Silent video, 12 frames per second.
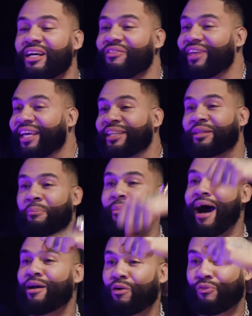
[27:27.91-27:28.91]
They get the
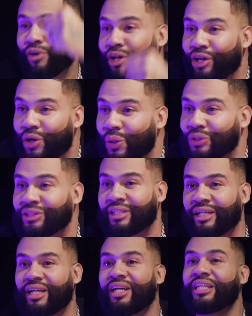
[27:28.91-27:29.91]
bottle
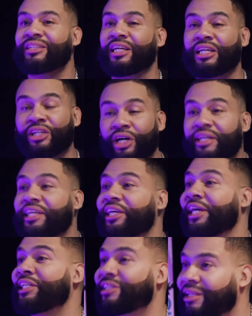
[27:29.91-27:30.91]
videos, the good
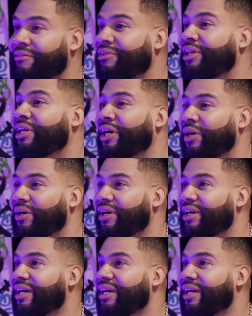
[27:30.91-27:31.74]
kitchen video.